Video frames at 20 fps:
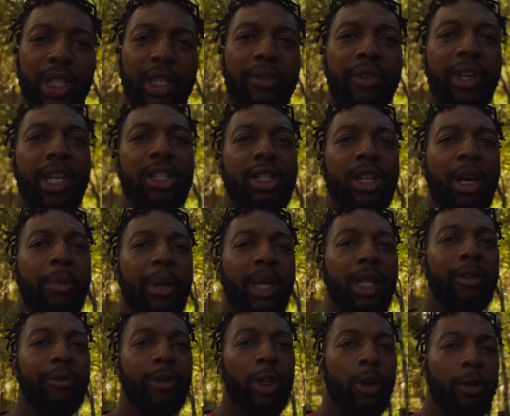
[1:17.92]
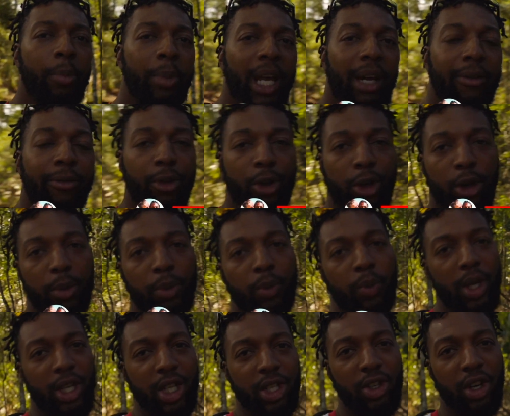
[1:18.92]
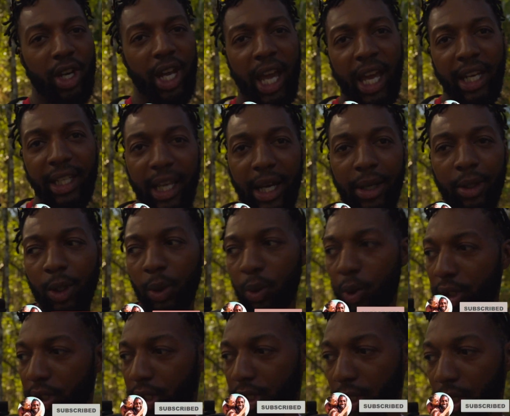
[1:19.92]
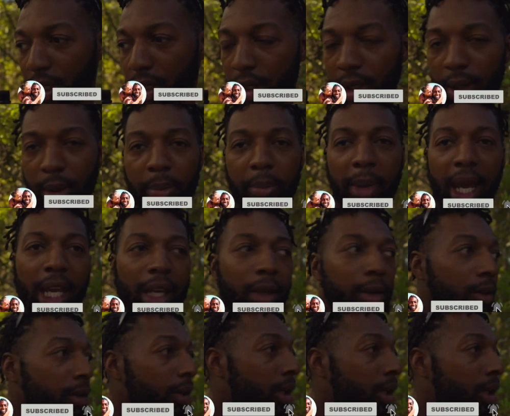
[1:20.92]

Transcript: just finished up at the viewing platform. We're just going to head down towards the main